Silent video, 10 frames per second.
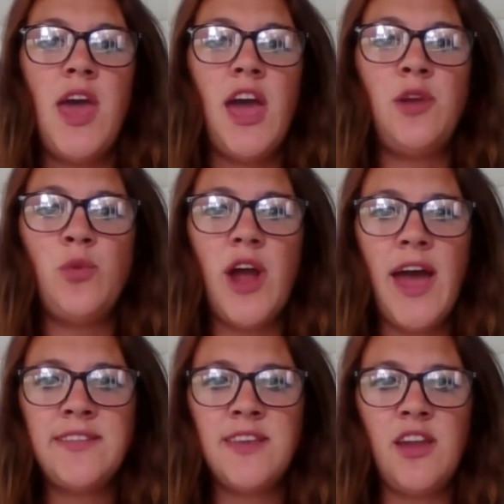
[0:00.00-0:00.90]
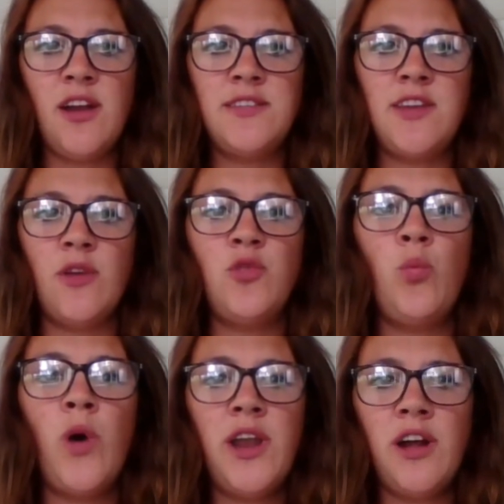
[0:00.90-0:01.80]
and we're asking ourselves,
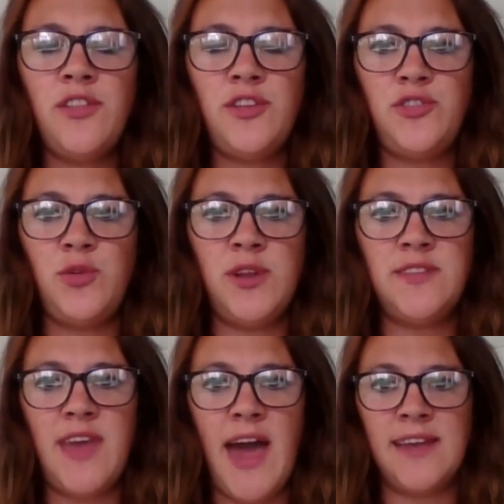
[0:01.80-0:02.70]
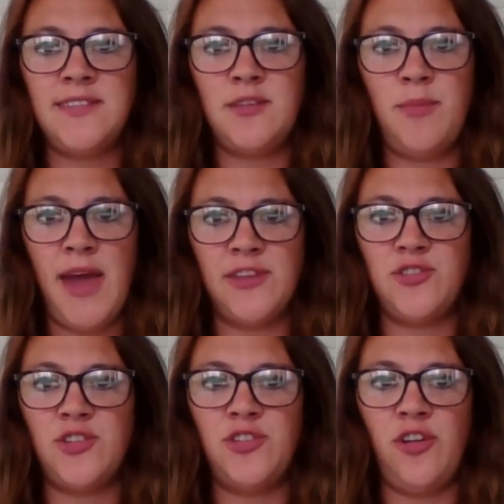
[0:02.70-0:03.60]
what are the students asked to
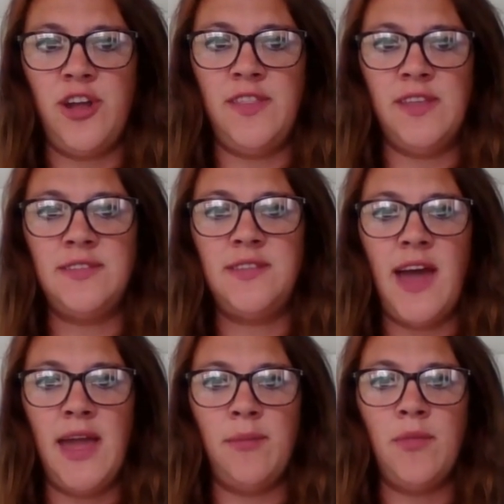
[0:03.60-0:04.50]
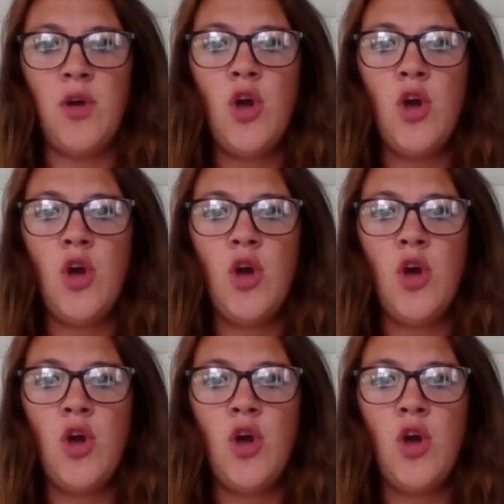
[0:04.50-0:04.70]
master during this time?